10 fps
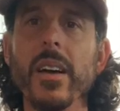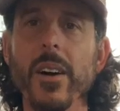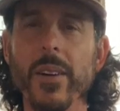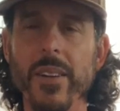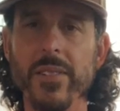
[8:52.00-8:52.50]

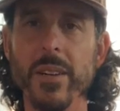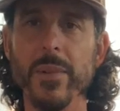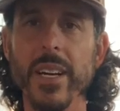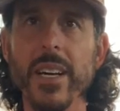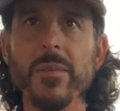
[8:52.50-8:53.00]
Okay, for number
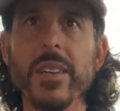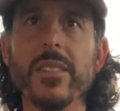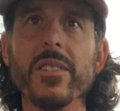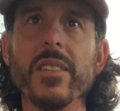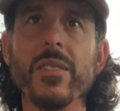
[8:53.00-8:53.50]
9, we're going to
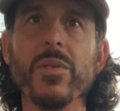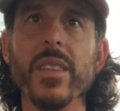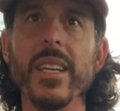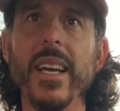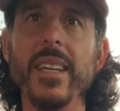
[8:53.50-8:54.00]
start off with
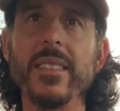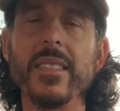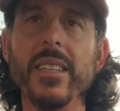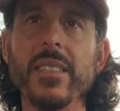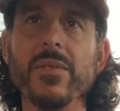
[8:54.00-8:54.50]
an
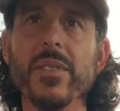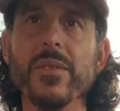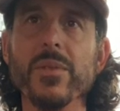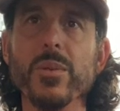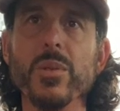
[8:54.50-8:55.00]
A6 for the
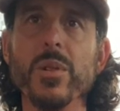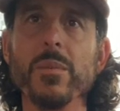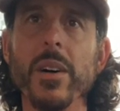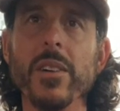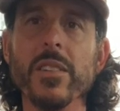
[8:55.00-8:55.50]
first 2
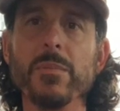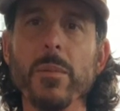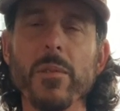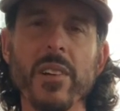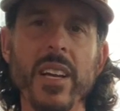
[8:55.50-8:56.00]
bars, but
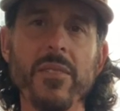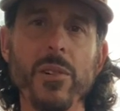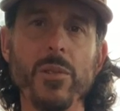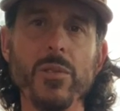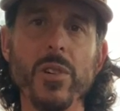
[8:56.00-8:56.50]
we're going to have a
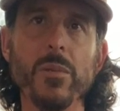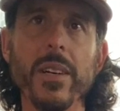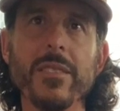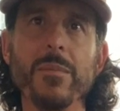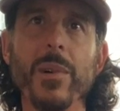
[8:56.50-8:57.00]
whole note
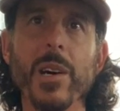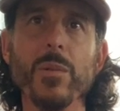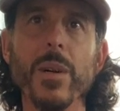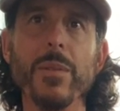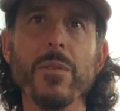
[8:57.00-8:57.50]
rest on bar
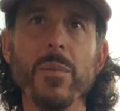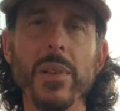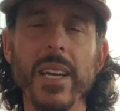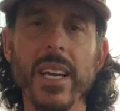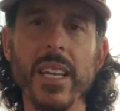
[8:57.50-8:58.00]
1. We won't
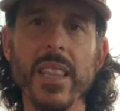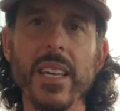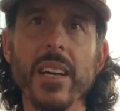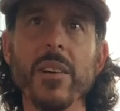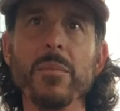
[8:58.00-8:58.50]
play
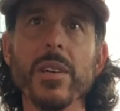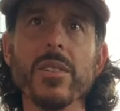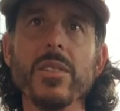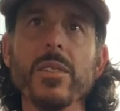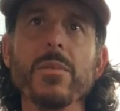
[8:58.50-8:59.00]
anything. On bar
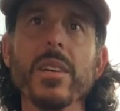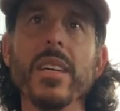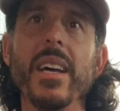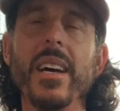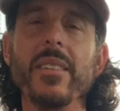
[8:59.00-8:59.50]
2, we're going
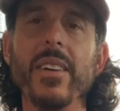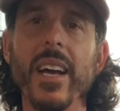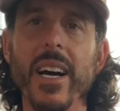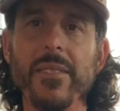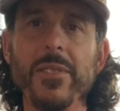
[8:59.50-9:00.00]
to have a
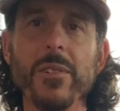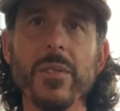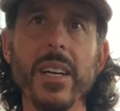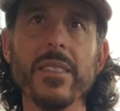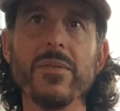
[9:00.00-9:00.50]
half note
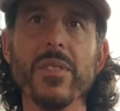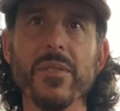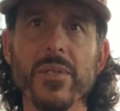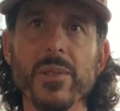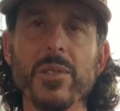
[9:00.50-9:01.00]
rest for the
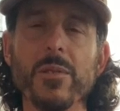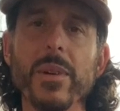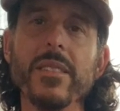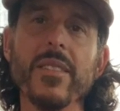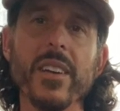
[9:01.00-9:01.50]
first 2
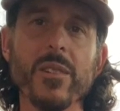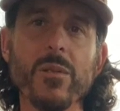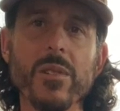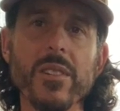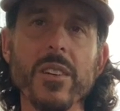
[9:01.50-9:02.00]
beats and then a
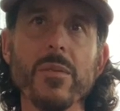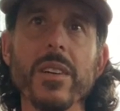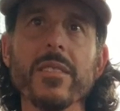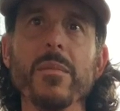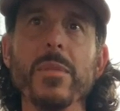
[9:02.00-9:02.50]
quarter note
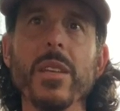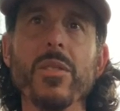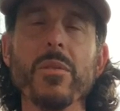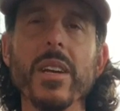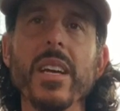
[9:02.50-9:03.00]
rest on beat
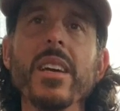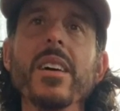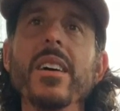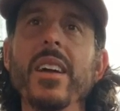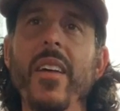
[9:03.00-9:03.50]
3,
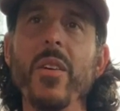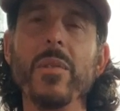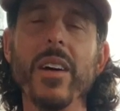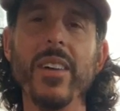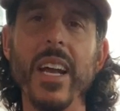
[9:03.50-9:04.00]
and then
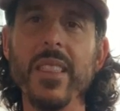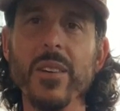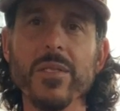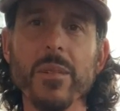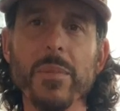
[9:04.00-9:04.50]
we'll have 8th
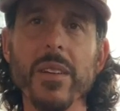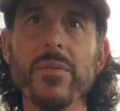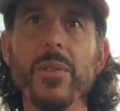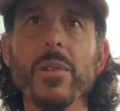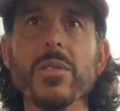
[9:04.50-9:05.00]
notes on beat 4.